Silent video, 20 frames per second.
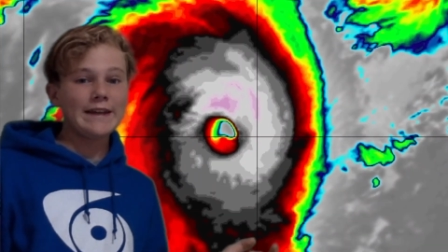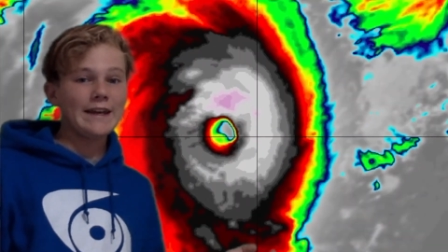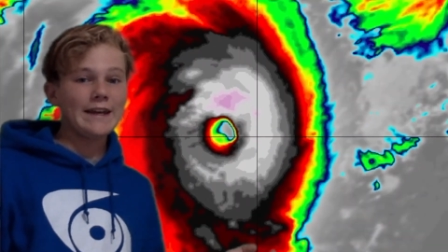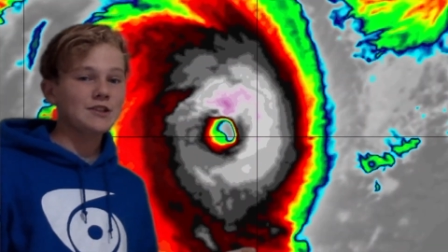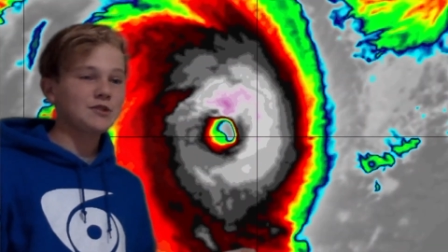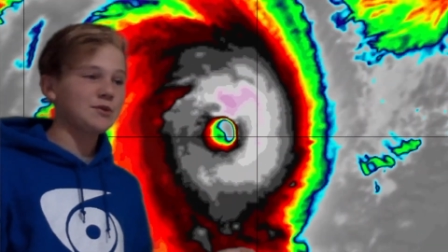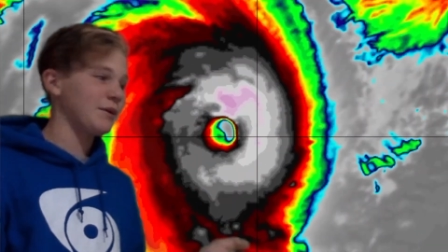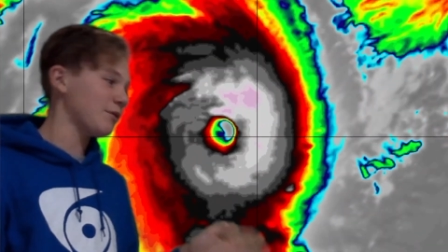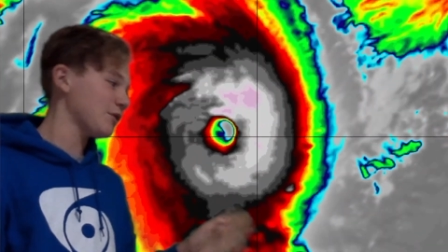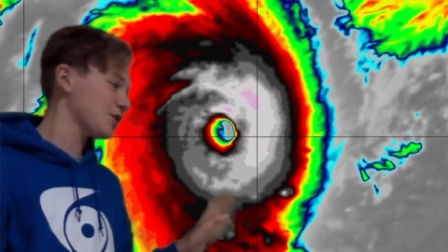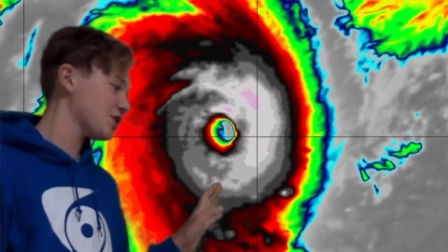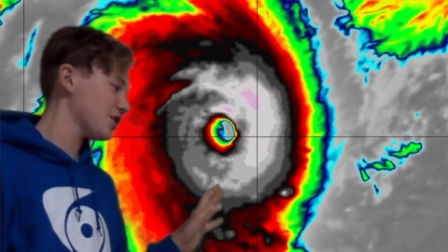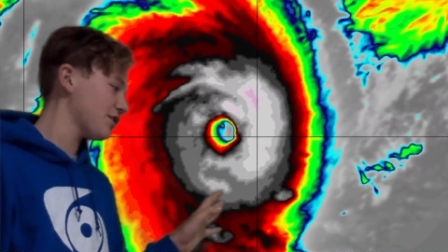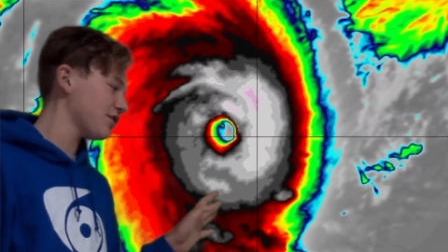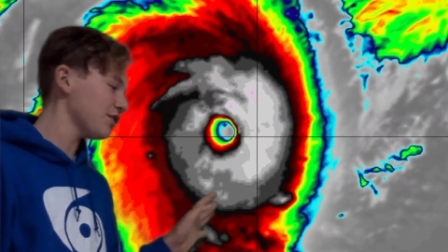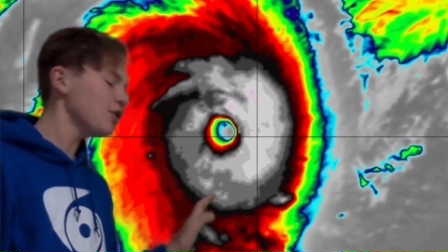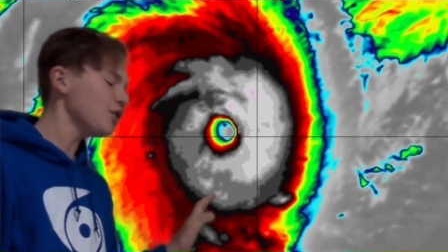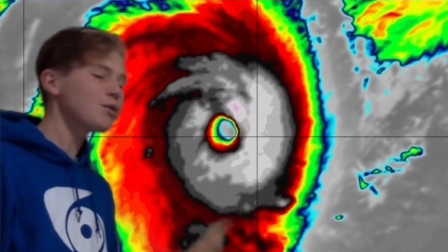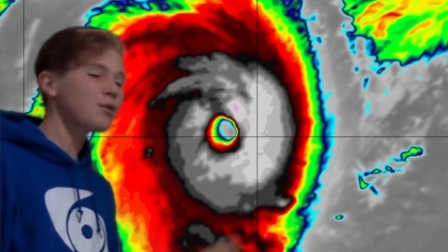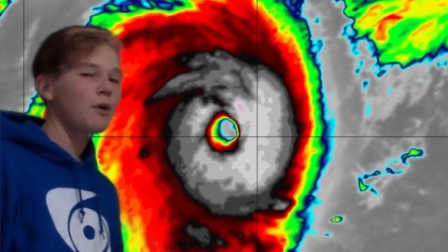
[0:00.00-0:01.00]
get to it, which is
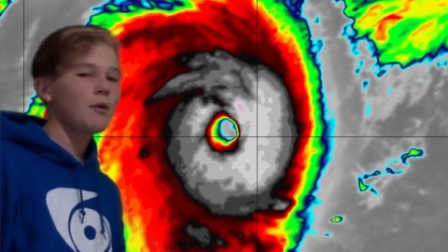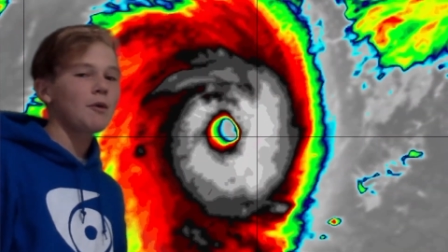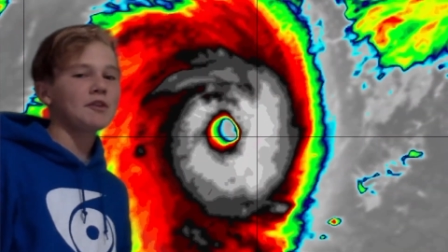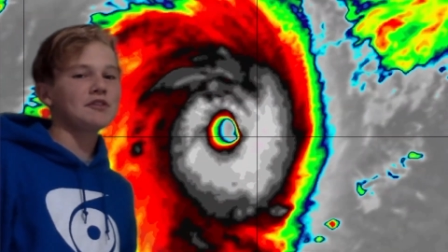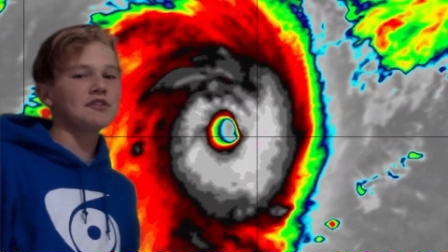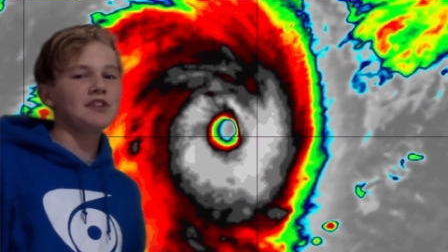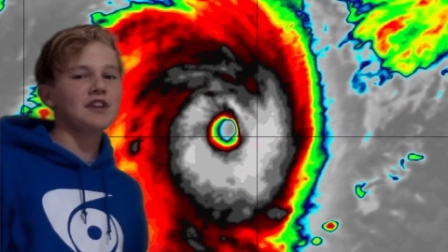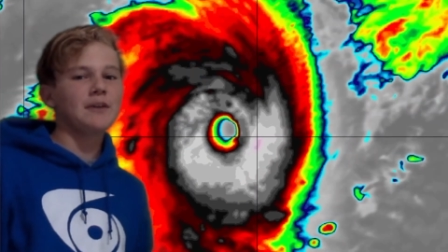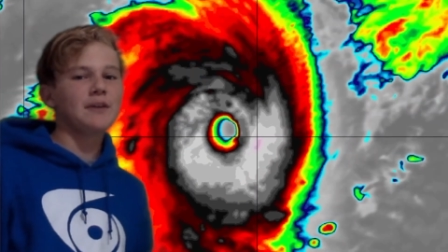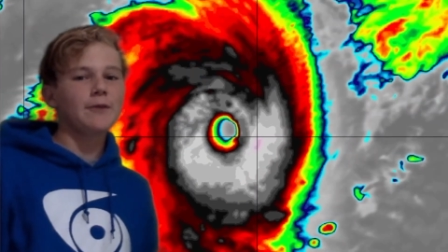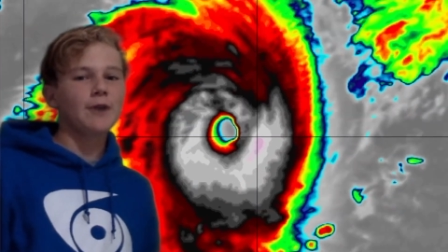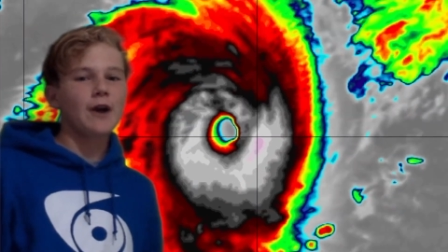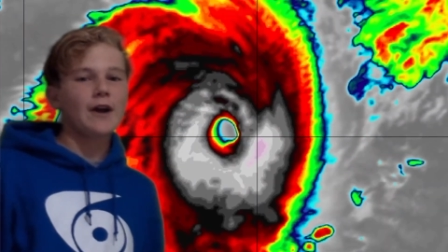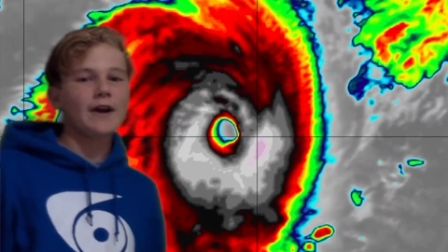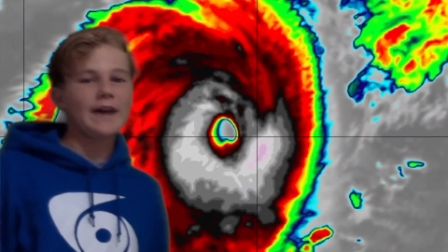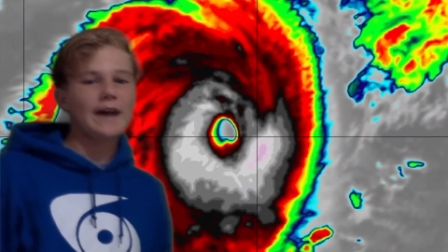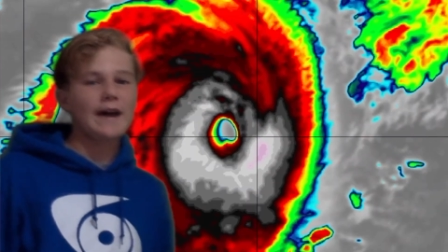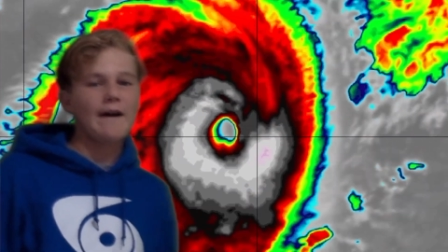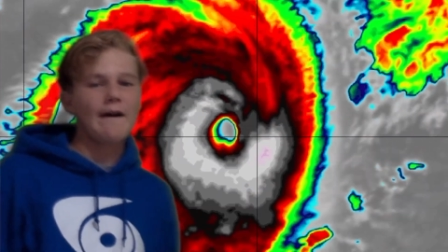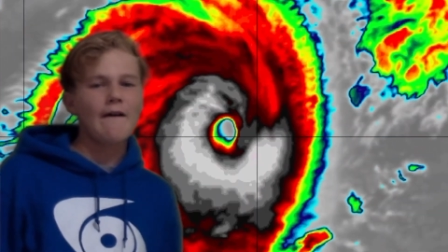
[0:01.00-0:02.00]
sort of what we're seeing right
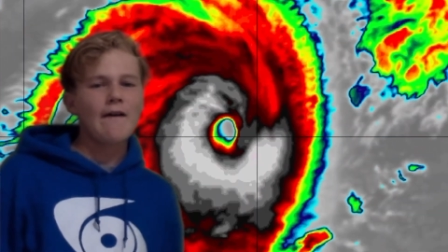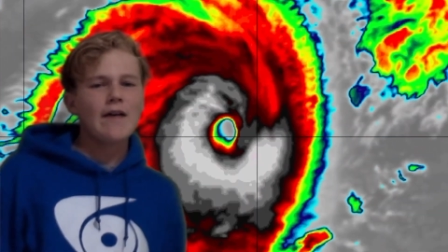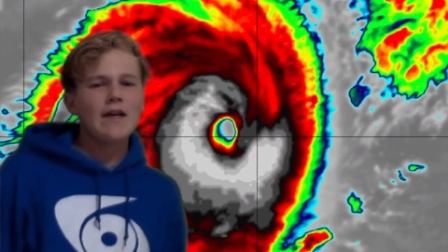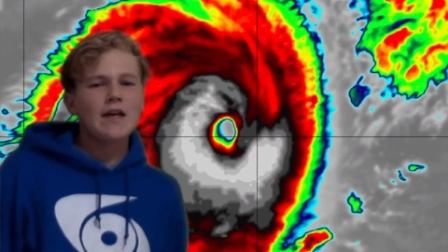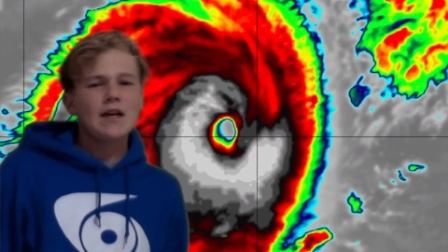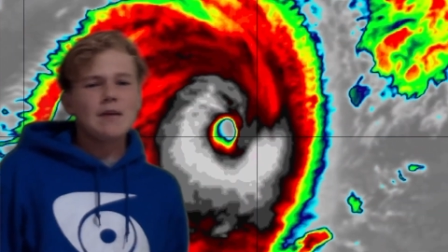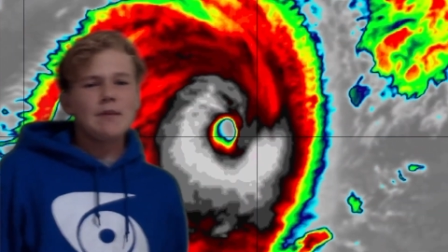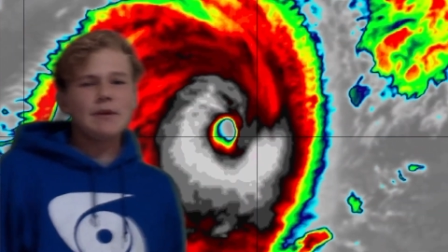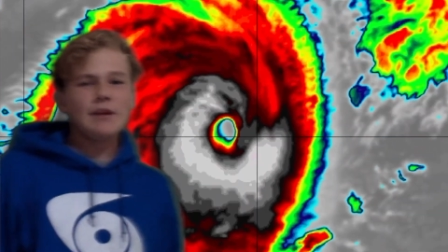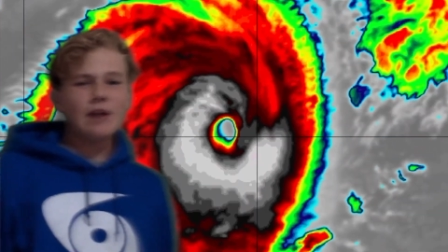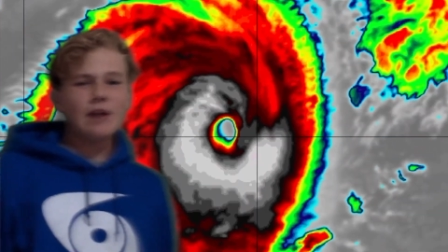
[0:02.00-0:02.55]
now. But